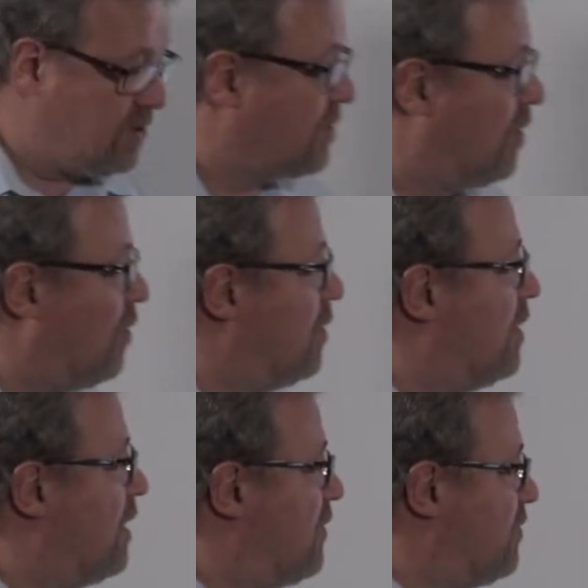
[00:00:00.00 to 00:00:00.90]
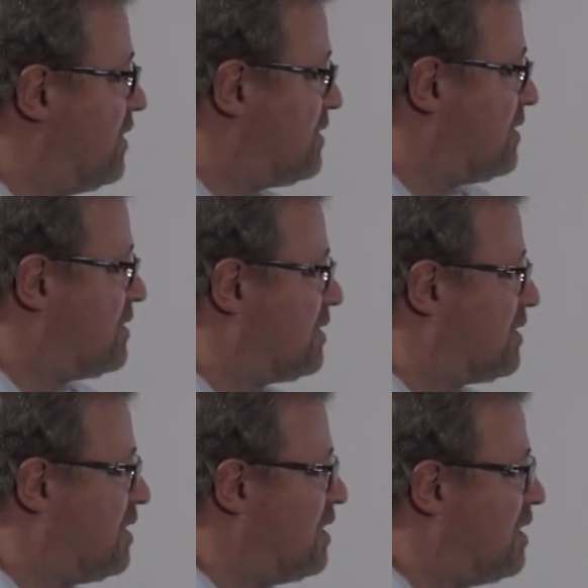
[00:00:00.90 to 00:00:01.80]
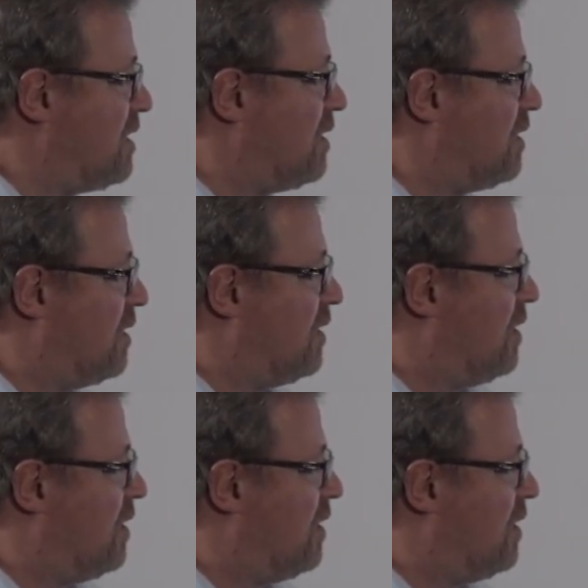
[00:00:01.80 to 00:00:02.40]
So, and this is the key